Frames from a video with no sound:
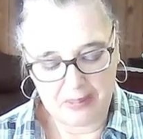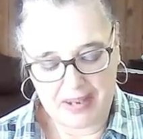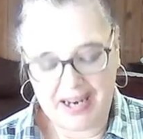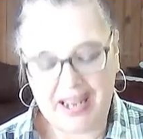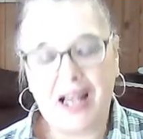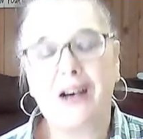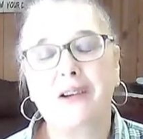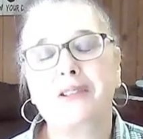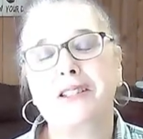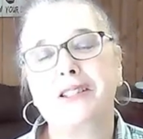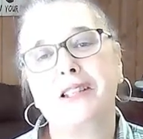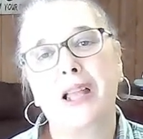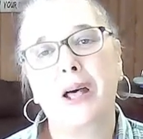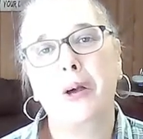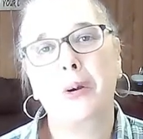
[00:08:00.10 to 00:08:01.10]
matter how
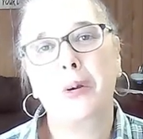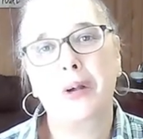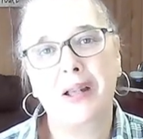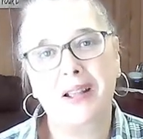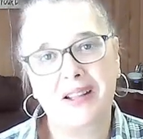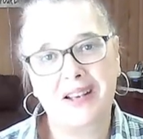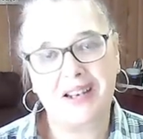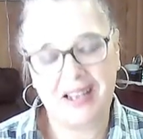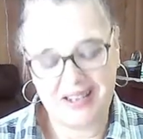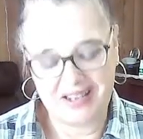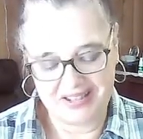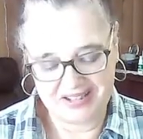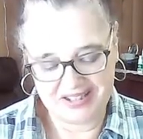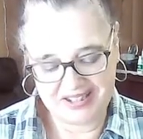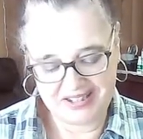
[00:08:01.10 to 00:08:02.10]
slow it
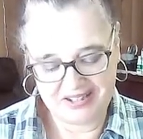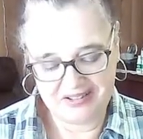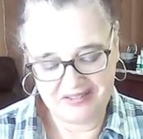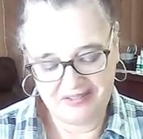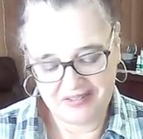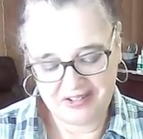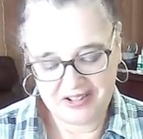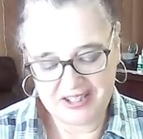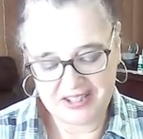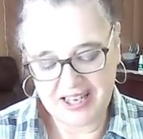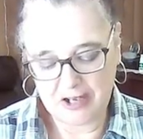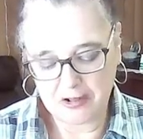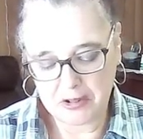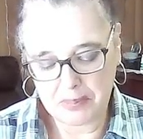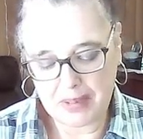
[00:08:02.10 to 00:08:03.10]
is,
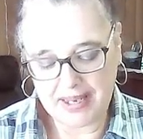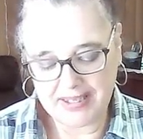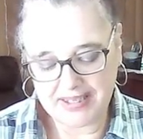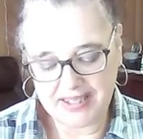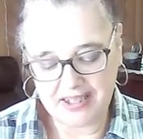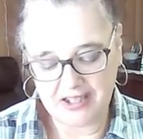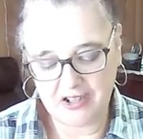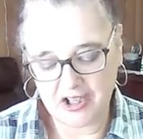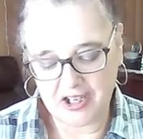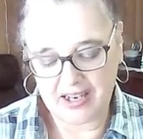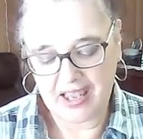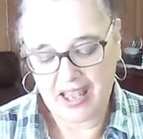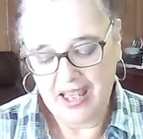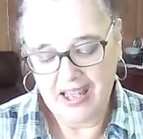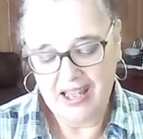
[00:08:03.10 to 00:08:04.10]
snail's pace energy.